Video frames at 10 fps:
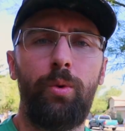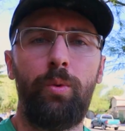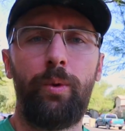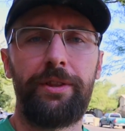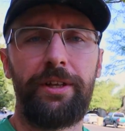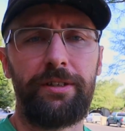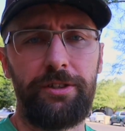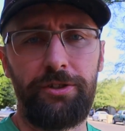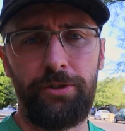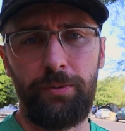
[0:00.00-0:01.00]
One thing
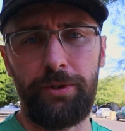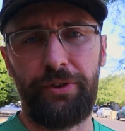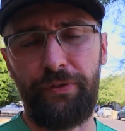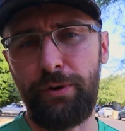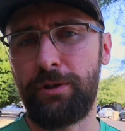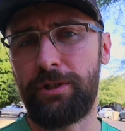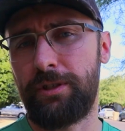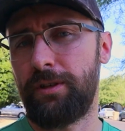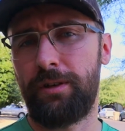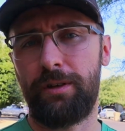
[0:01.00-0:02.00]
to do when you
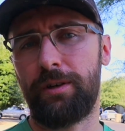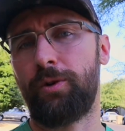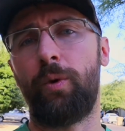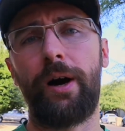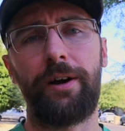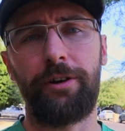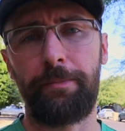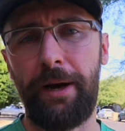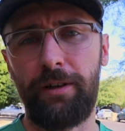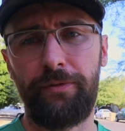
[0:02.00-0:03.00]
first acquire your
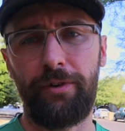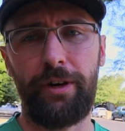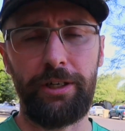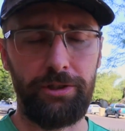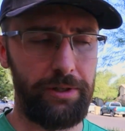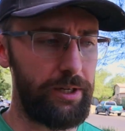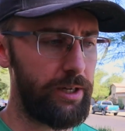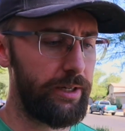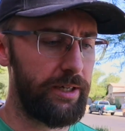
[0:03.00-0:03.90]
Palo Verde tree